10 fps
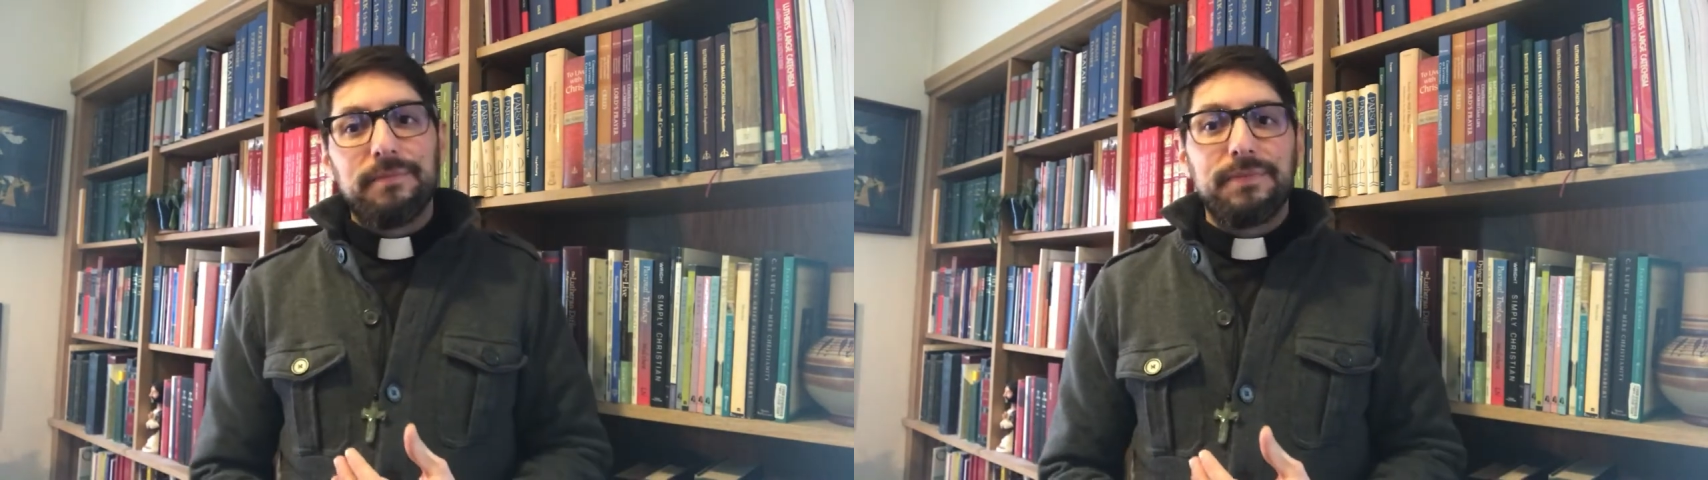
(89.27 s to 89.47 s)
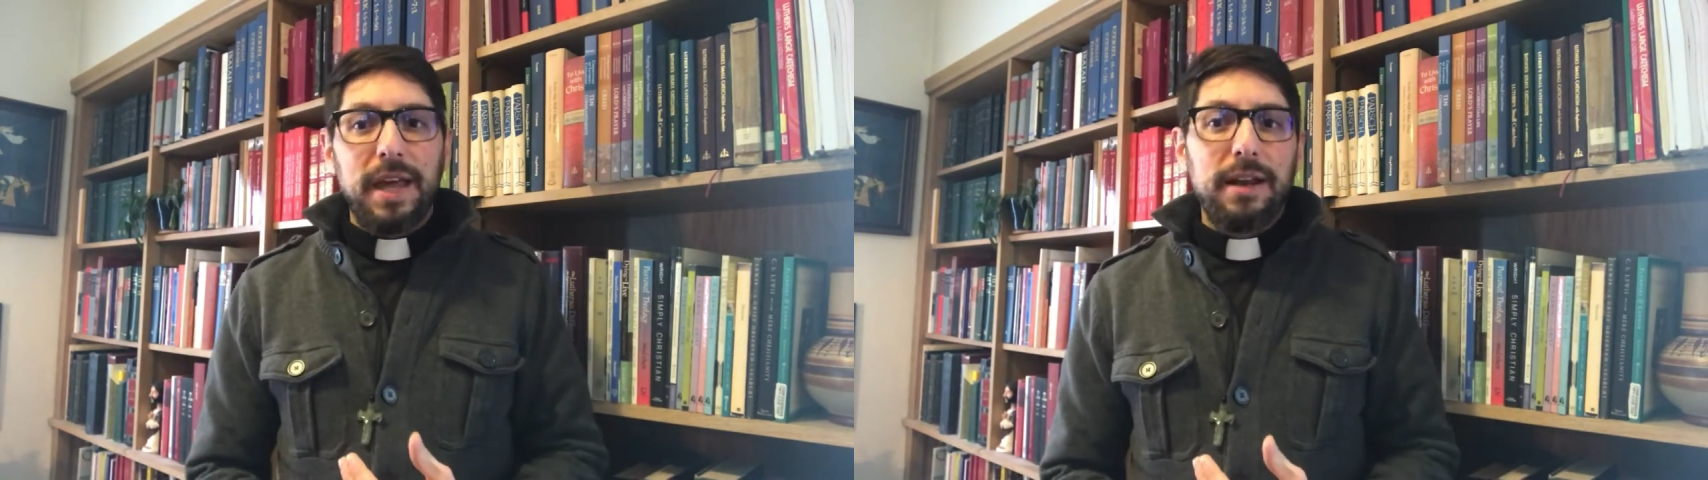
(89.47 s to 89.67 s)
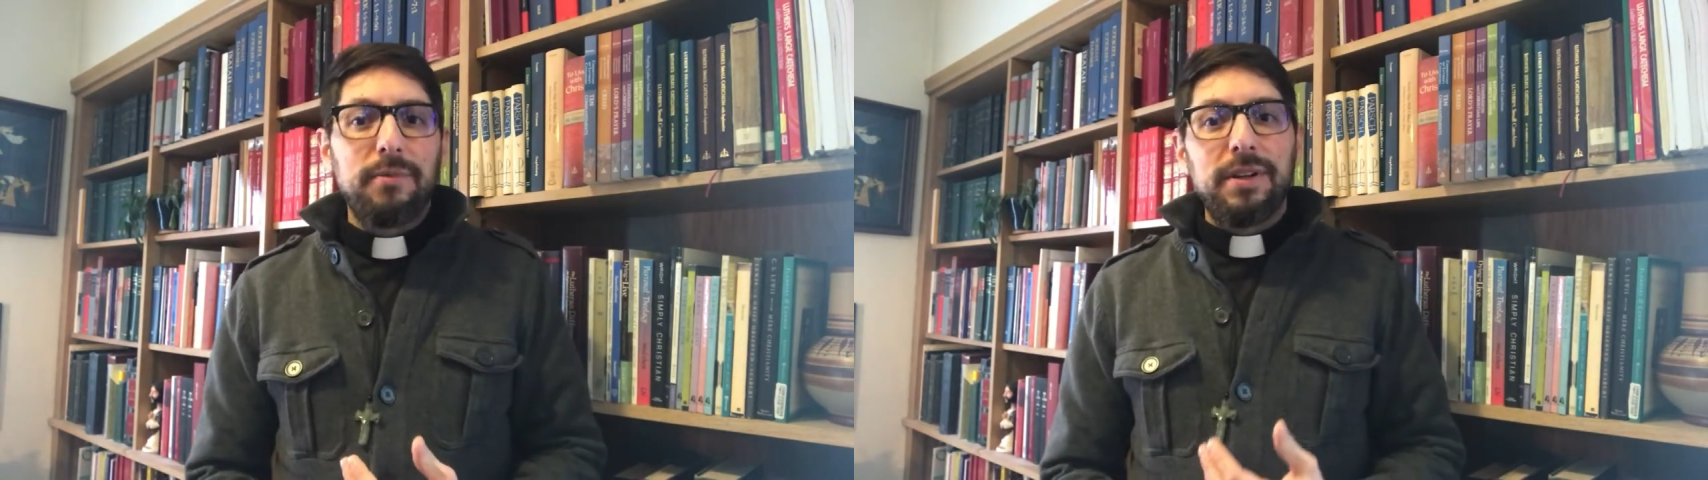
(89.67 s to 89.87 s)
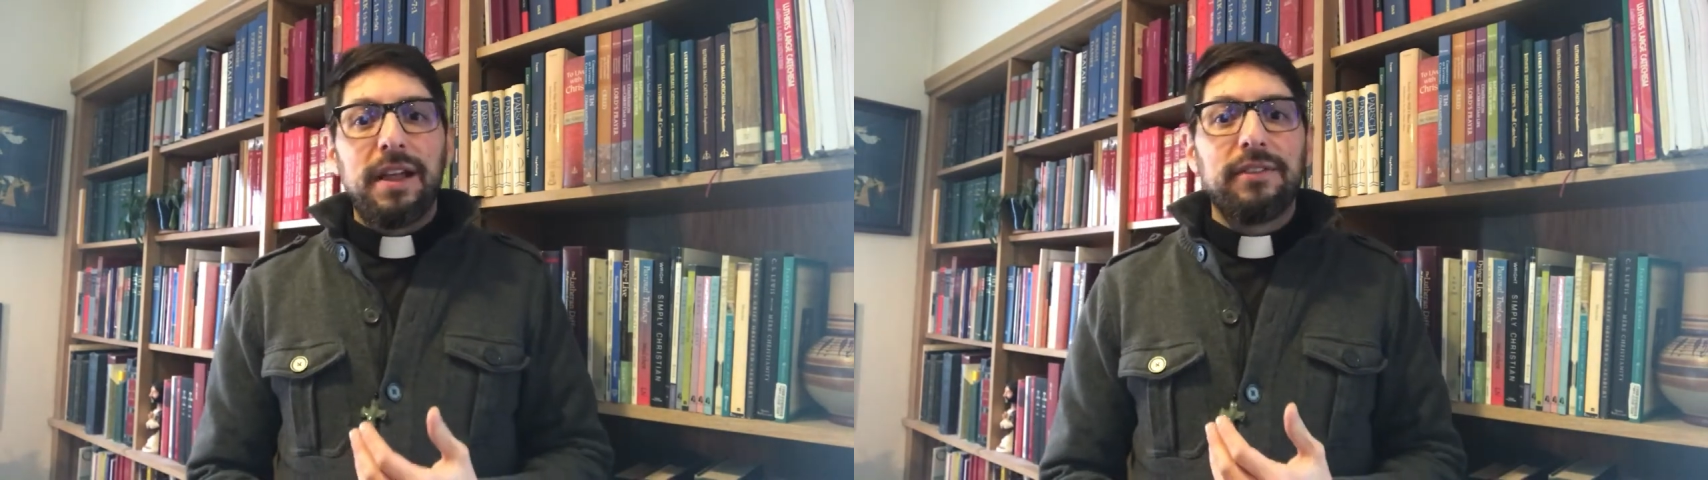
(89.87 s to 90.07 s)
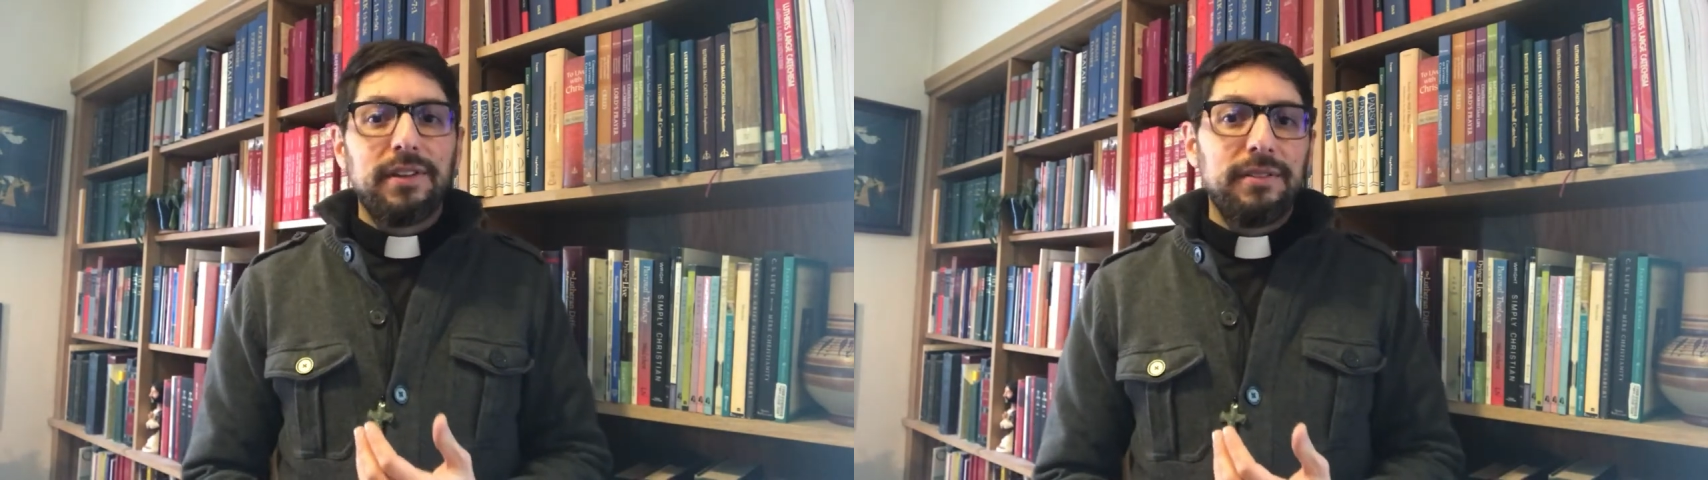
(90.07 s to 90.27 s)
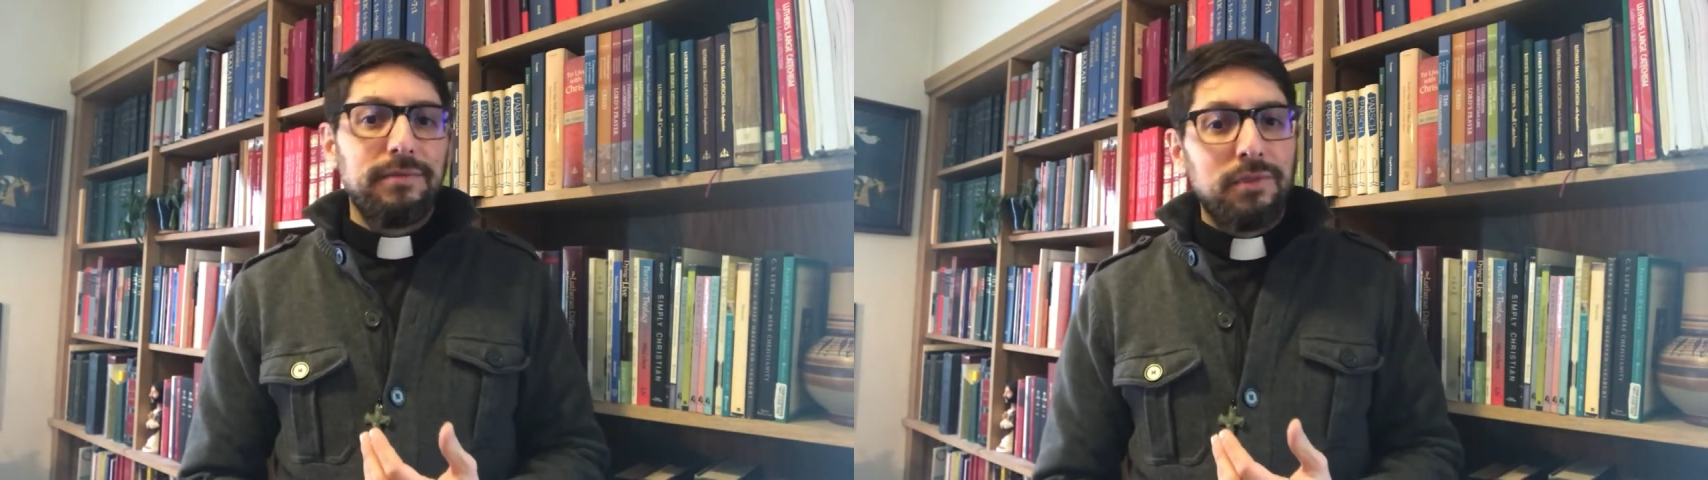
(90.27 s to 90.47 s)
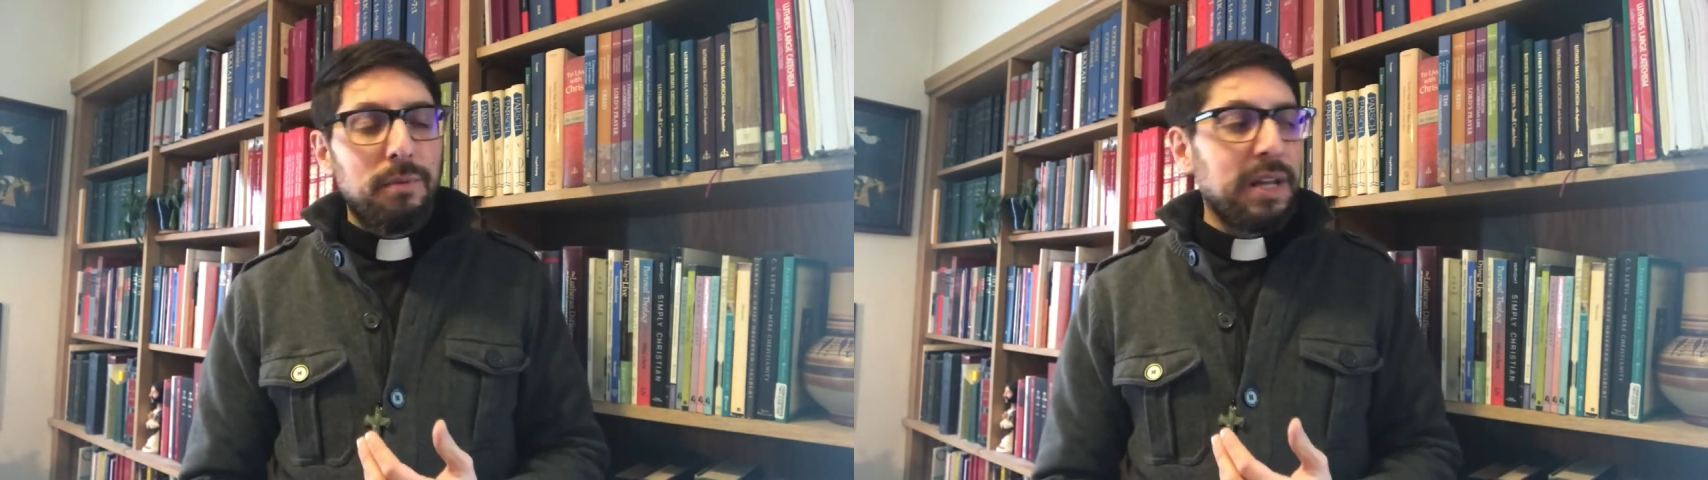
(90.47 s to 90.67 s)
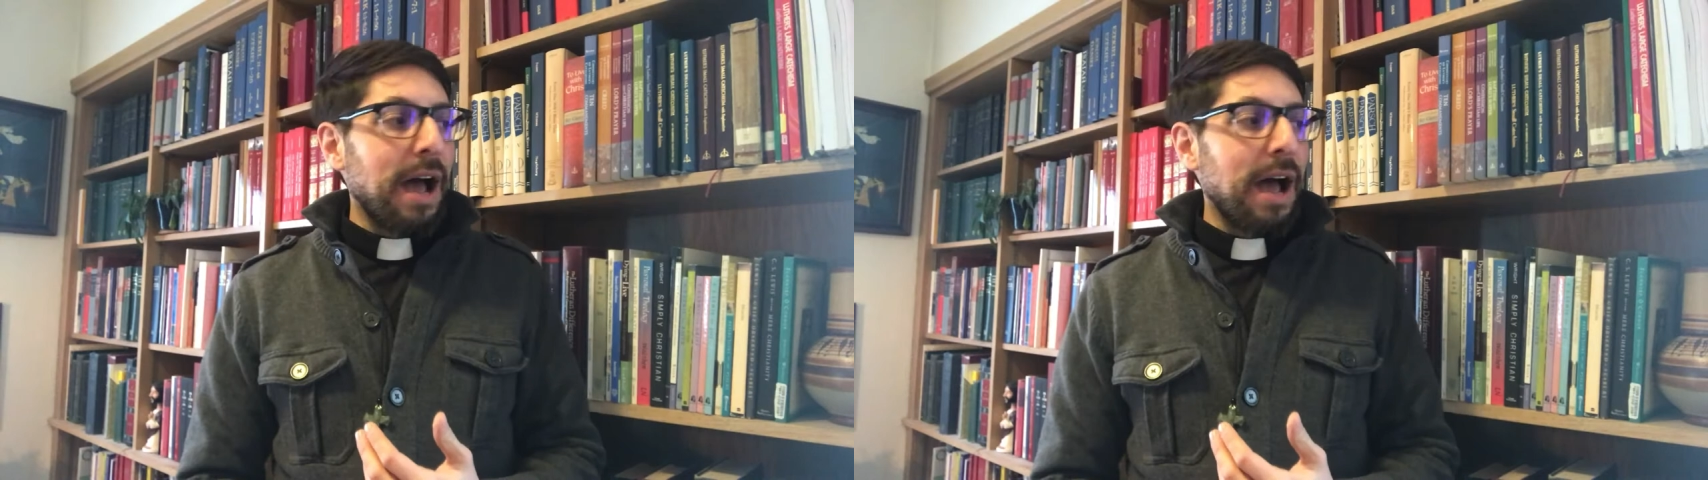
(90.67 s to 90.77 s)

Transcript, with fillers: And I realize that nobody